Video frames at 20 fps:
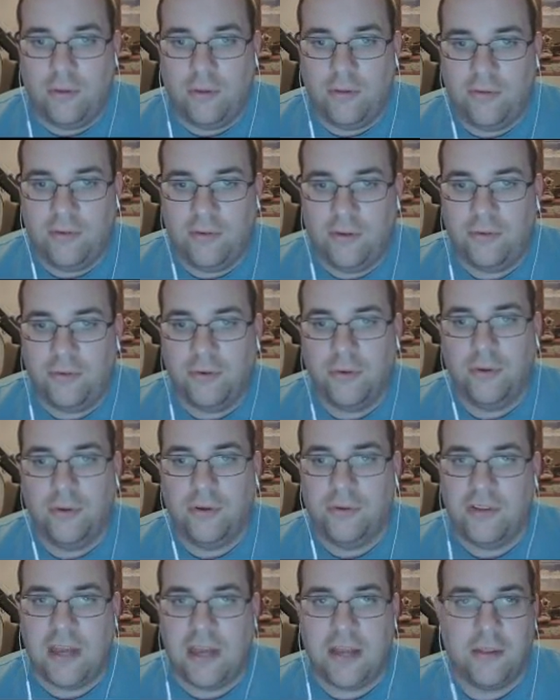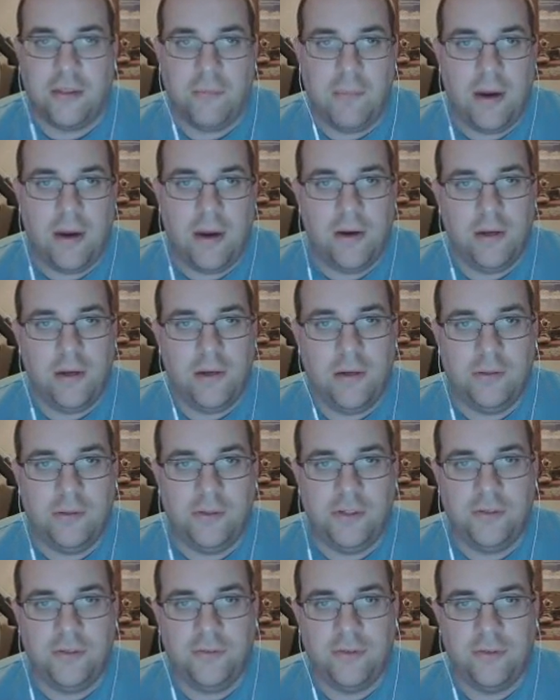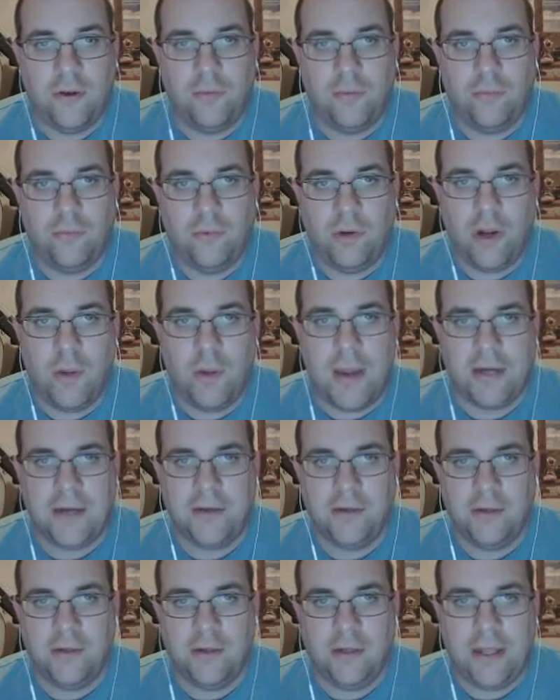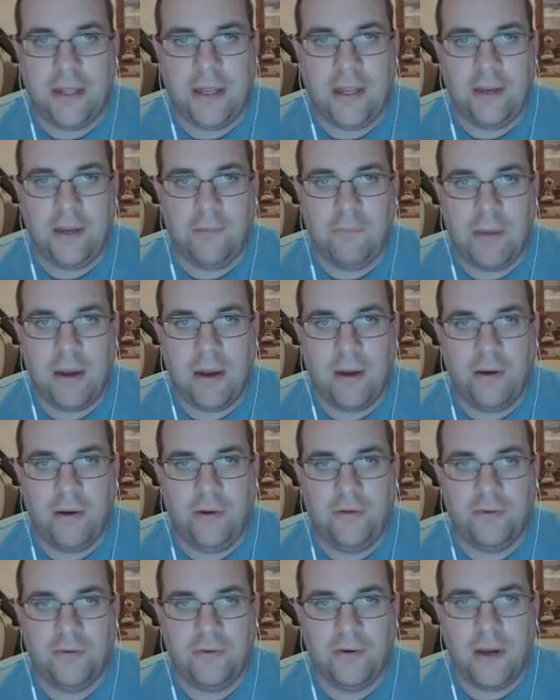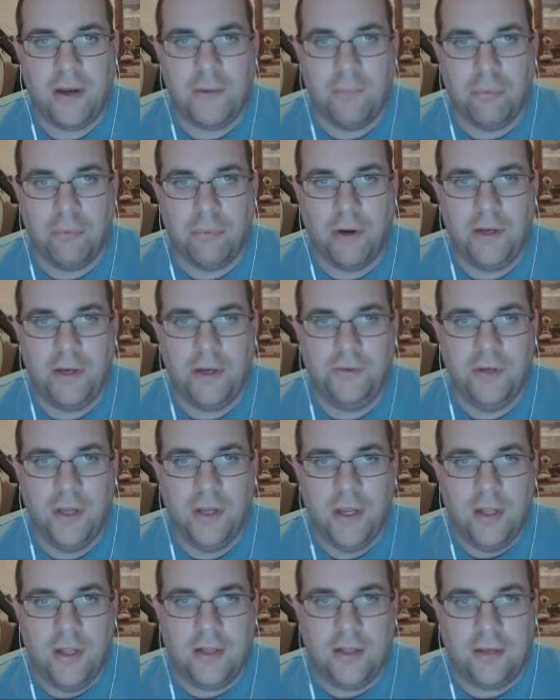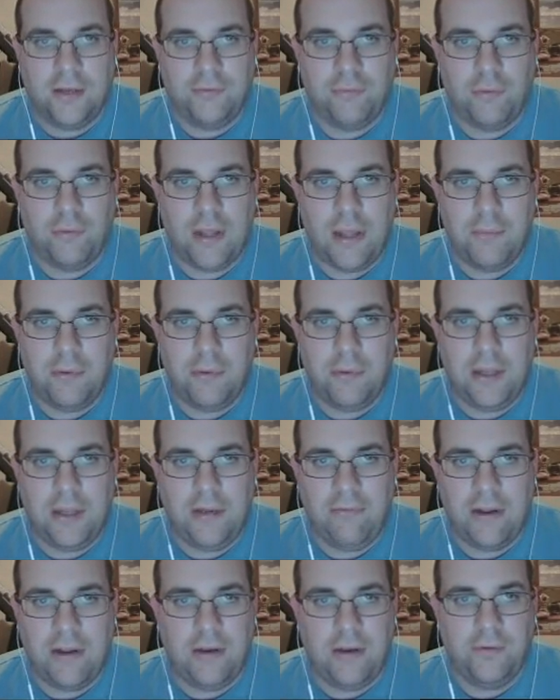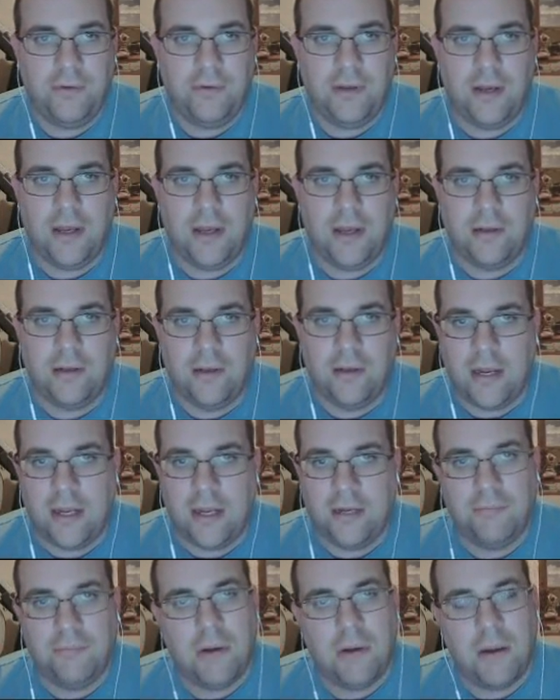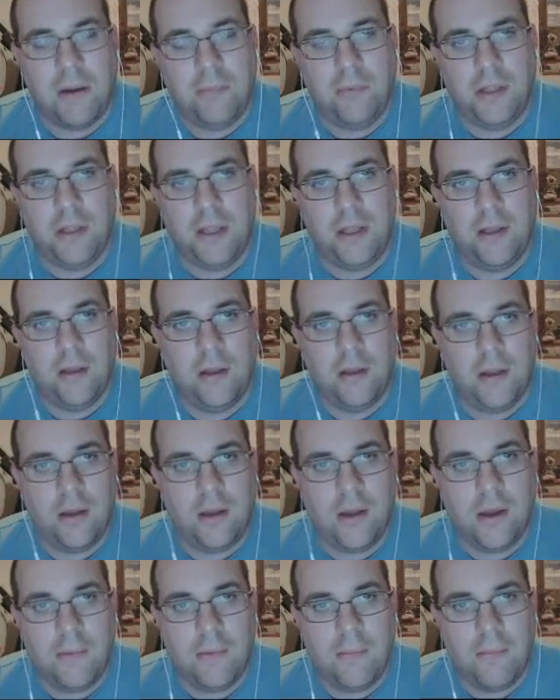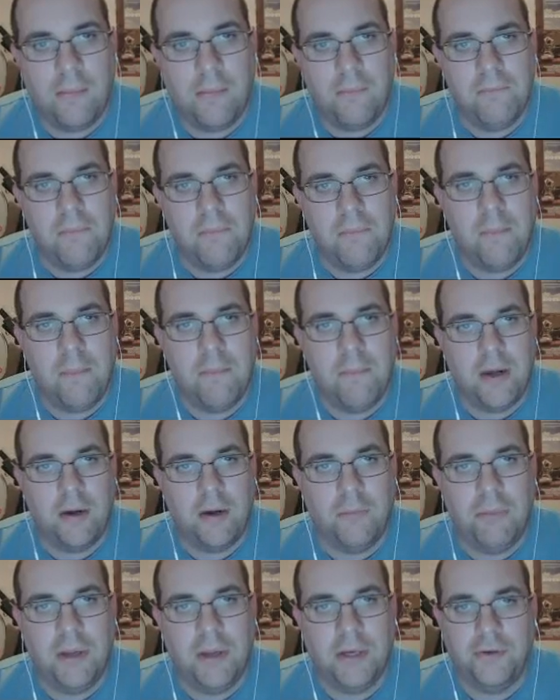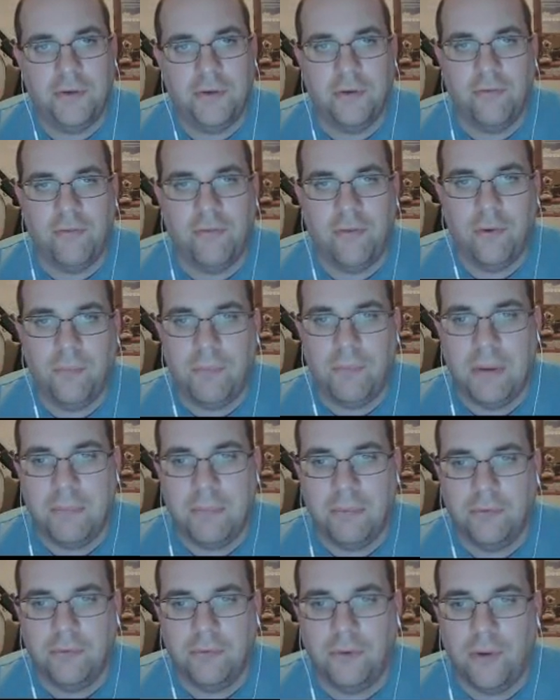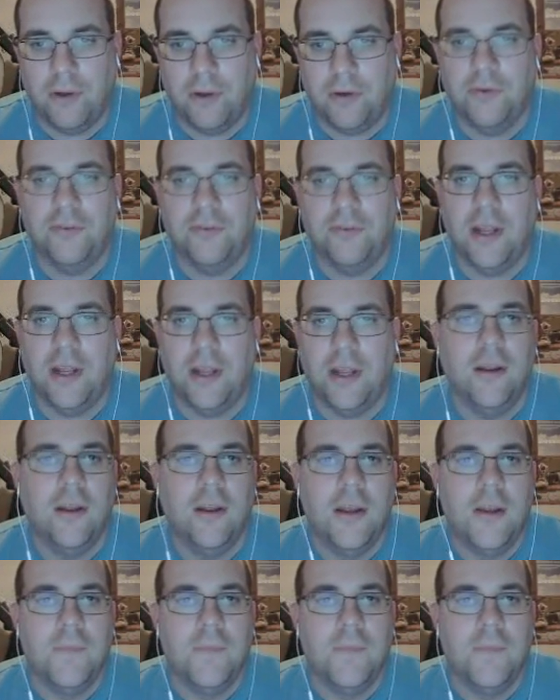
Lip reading: Central, and South America. And just so, go back to the Land Bering Strait Bridge. That's where they believe that it was connected at. That's probably a better picture for people to understand.